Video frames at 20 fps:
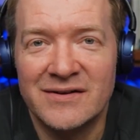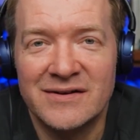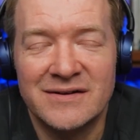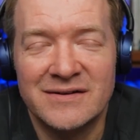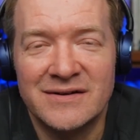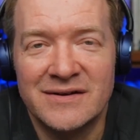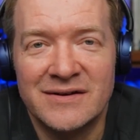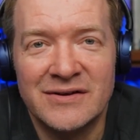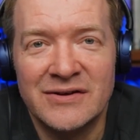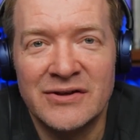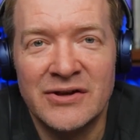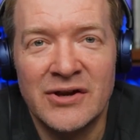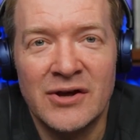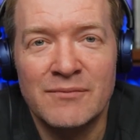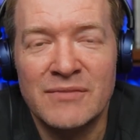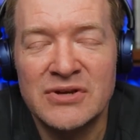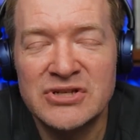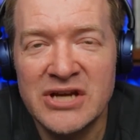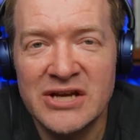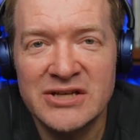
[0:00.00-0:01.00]

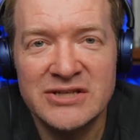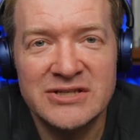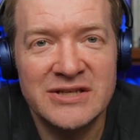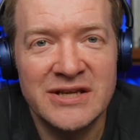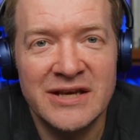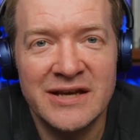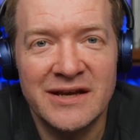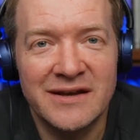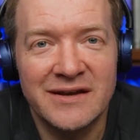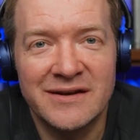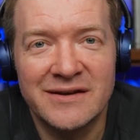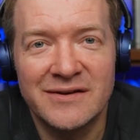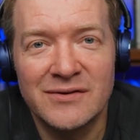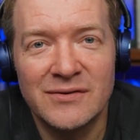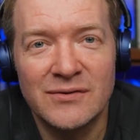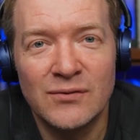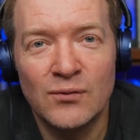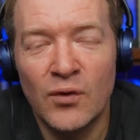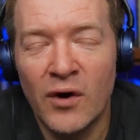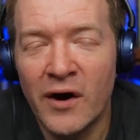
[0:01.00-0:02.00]
majestic,
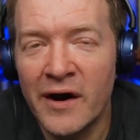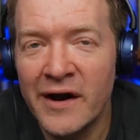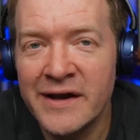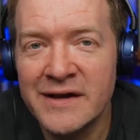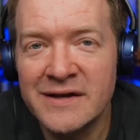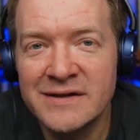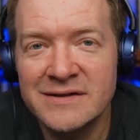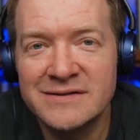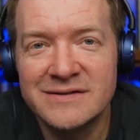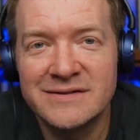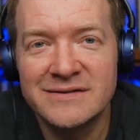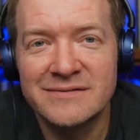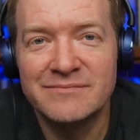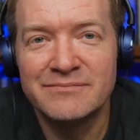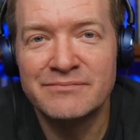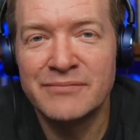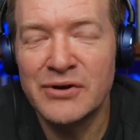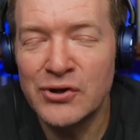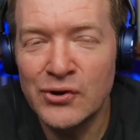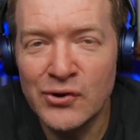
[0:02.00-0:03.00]
wise,
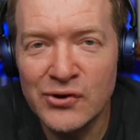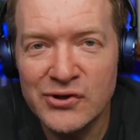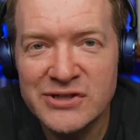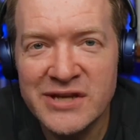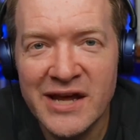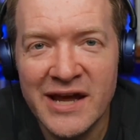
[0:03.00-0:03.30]
but not tame